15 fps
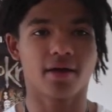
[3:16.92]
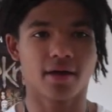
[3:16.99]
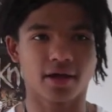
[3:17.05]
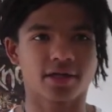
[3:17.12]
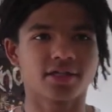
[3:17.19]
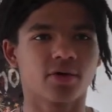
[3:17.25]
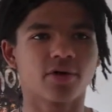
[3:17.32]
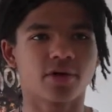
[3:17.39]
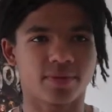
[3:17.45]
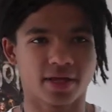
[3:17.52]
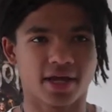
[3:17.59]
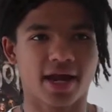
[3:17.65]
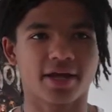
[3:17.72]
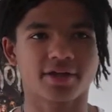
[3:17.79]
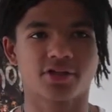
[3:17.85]
because uh, I want to be
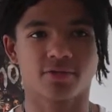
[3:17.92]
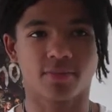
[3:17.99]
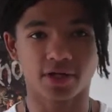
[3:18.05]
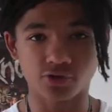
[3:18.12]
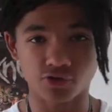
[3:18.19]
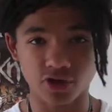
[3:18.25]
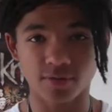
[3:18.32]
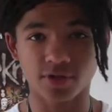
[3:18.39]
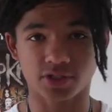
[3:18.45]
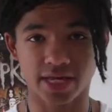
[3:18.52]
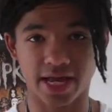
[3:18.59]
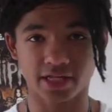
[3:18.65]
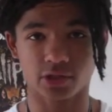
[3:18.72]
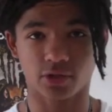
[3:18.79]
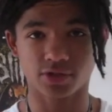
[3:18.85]
an actor. My dream is to
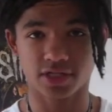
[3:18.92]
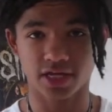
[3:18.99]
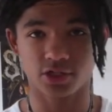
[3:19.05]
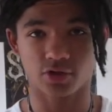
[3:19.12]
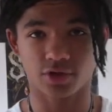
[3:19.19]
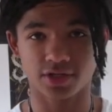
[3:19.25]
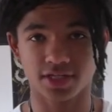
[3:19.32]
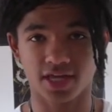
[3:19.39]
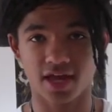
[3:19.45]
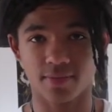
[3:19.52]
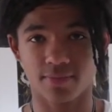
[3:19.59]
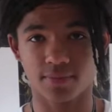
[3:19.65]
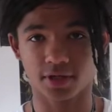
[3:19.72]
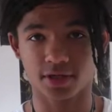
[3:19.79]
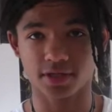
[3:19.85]
act alongside Johnny Depp
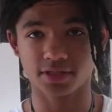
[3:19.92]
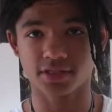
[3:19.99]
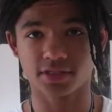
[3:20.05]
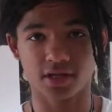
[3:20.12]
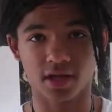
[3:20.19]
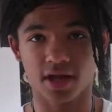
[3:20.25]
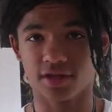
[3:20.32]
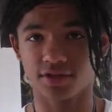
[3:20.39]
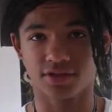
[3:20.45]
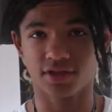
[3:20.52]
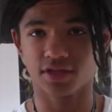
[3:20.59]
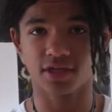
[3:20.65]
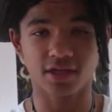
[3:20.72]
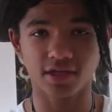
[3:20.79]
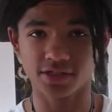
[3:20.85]
because I
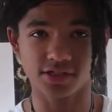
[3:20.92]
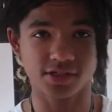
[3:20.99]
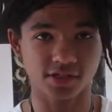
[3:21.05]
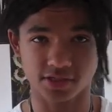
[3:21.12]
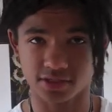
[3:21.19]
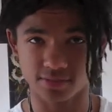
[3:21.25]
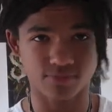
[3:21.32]
think he's just